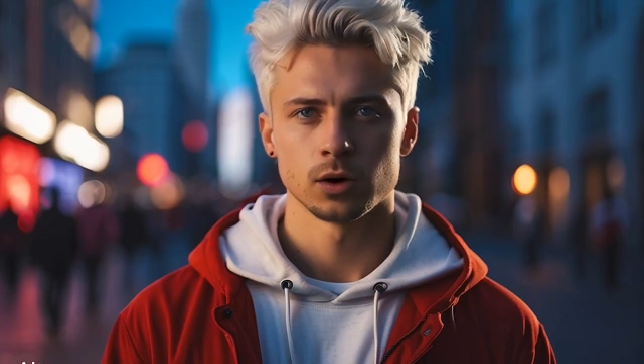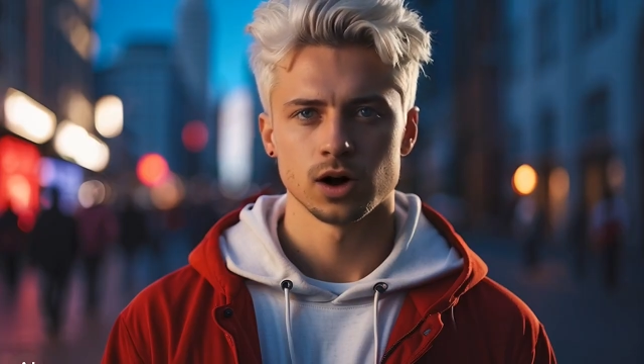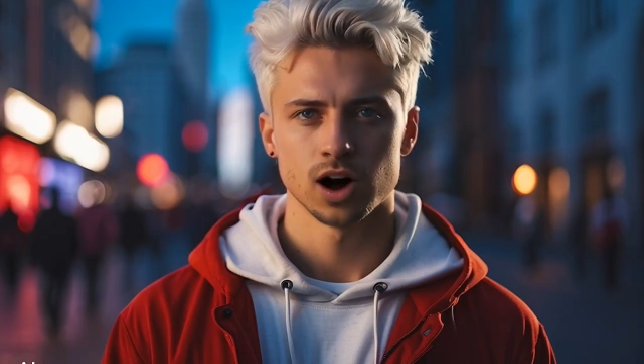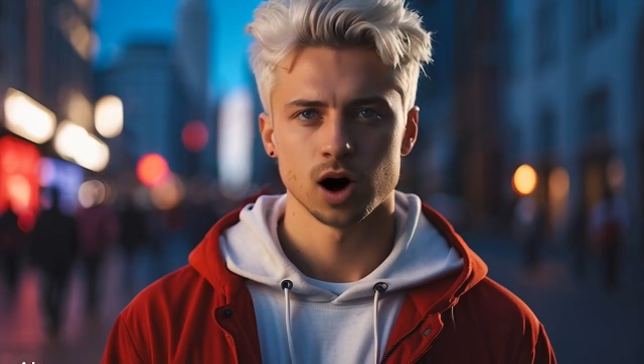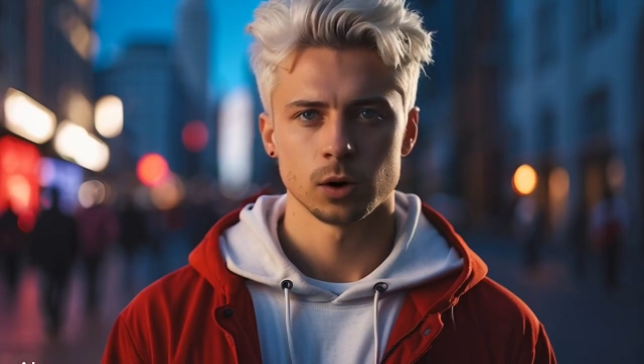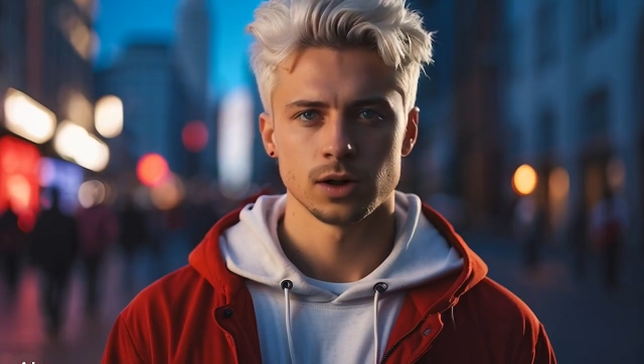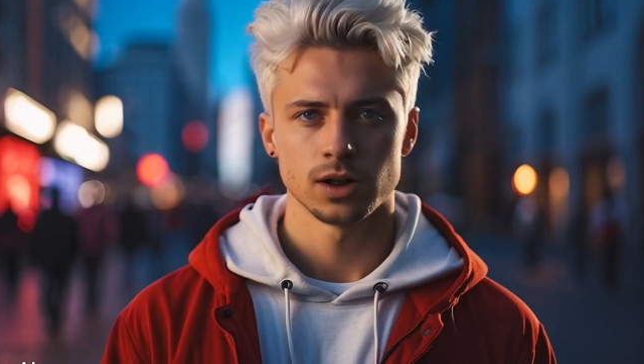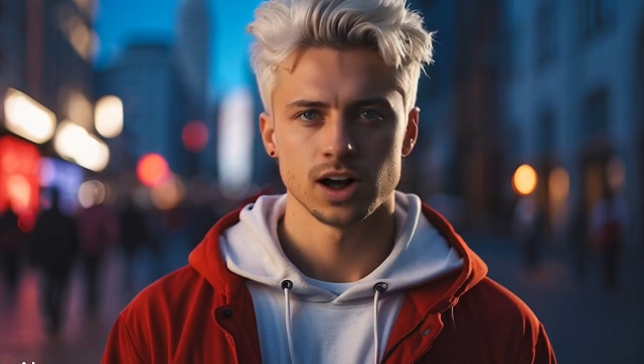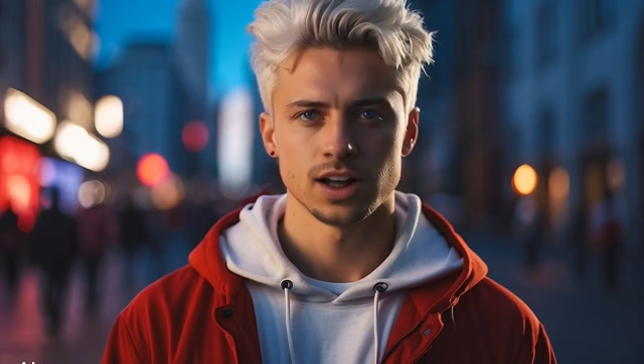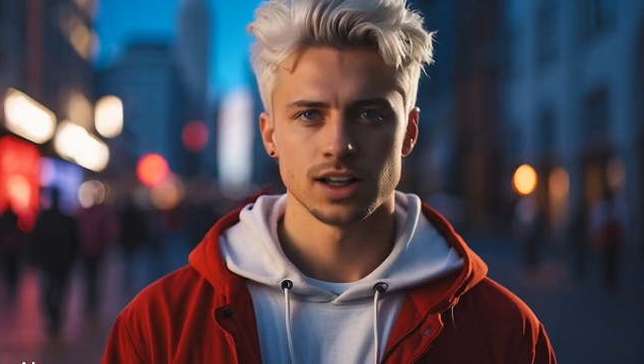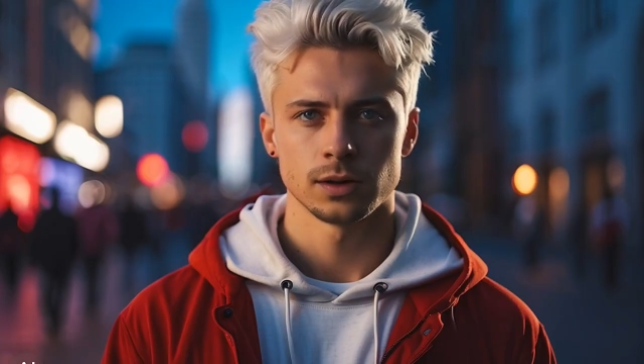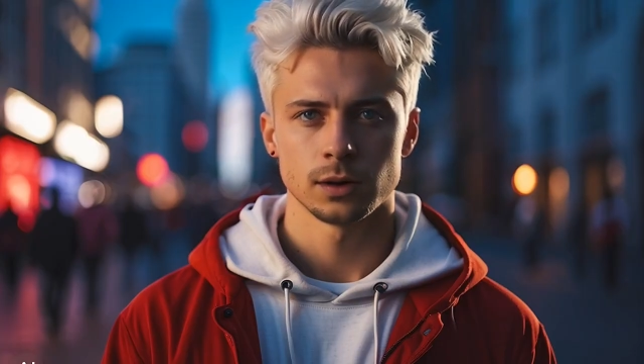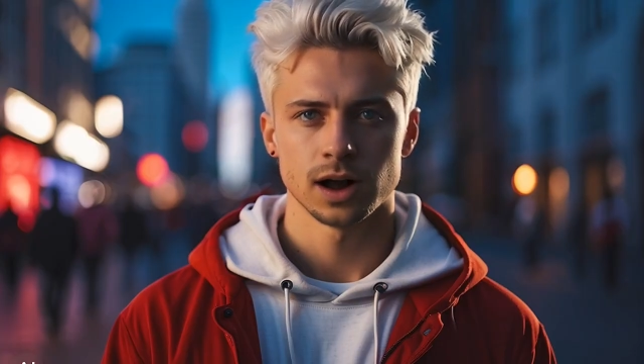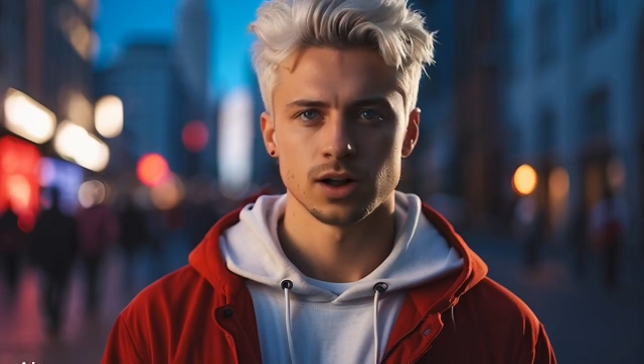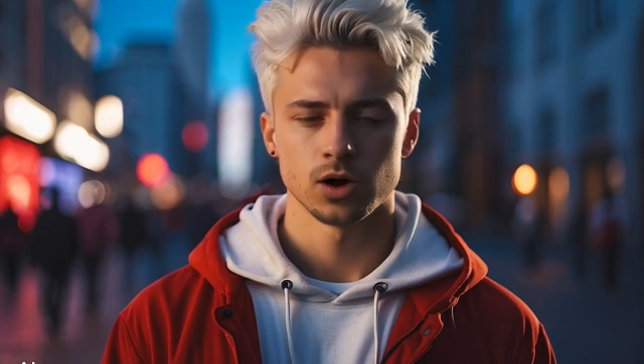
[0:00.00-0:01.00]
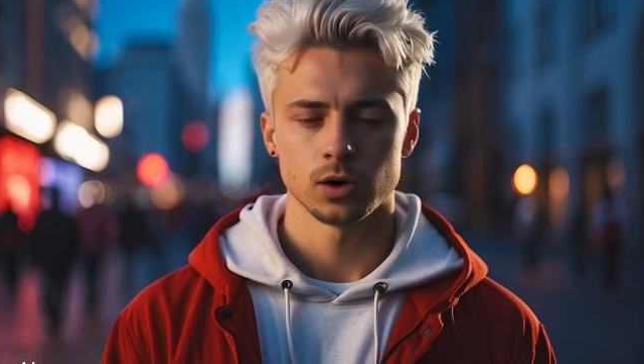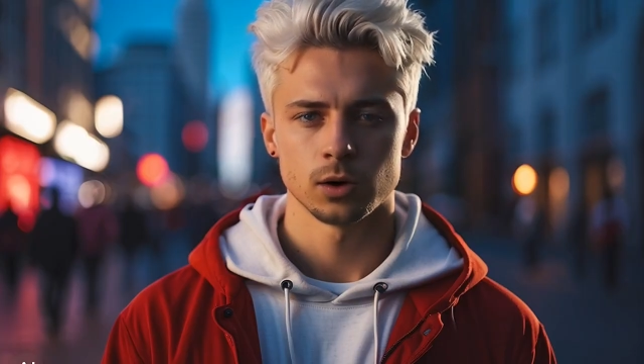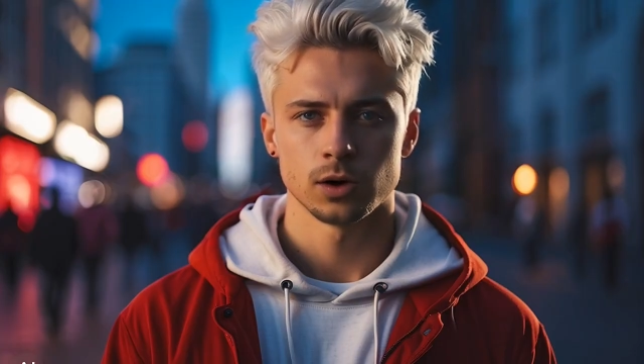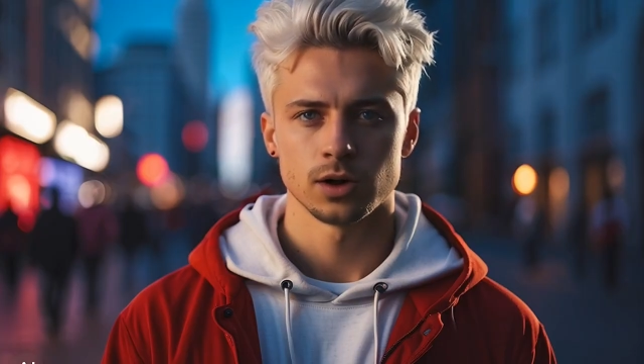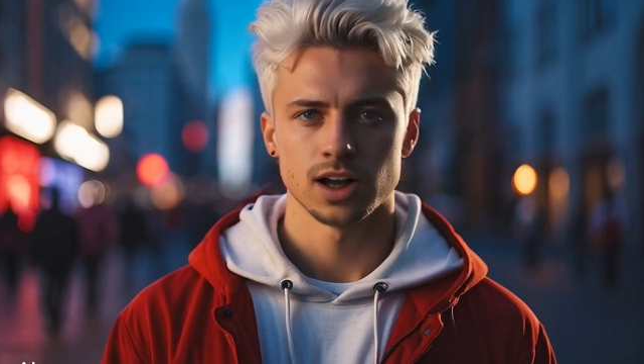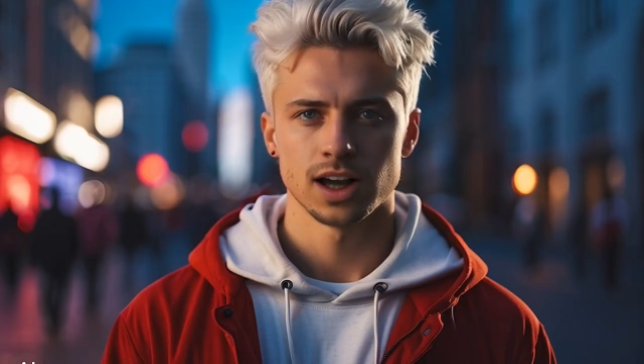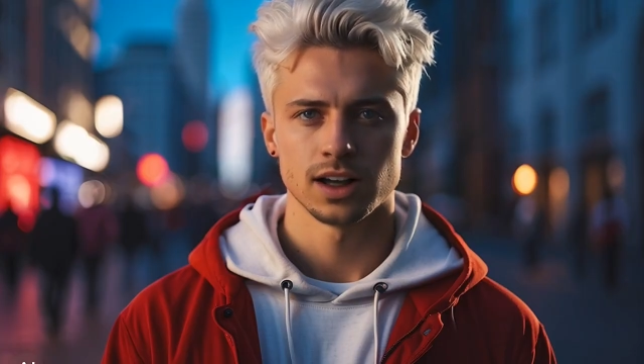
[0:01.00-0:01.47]
you can always customize your
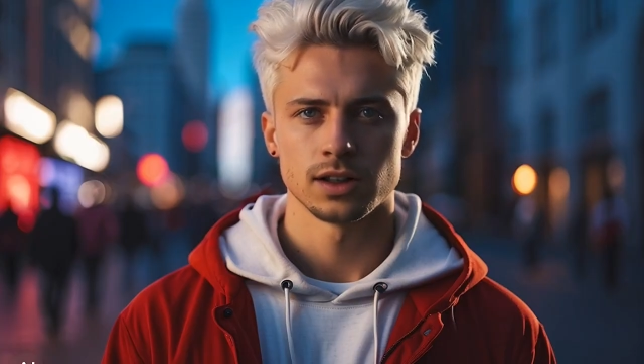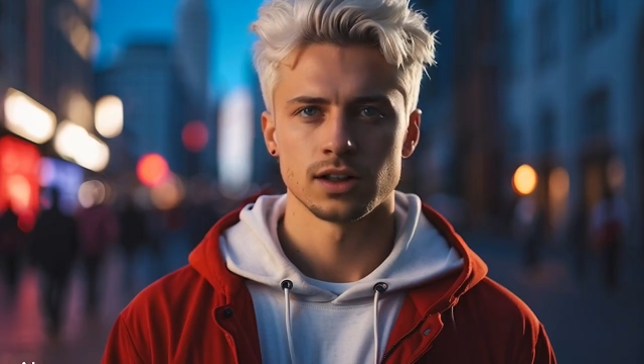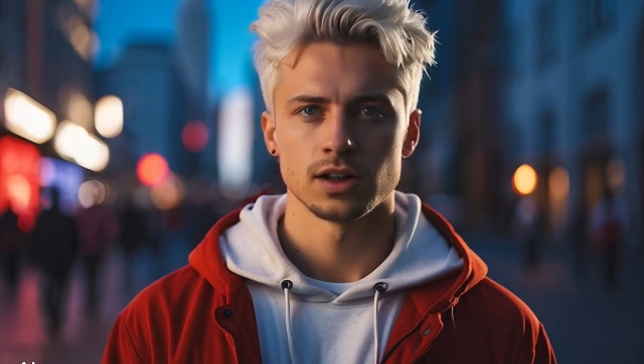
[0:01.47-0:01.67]
routine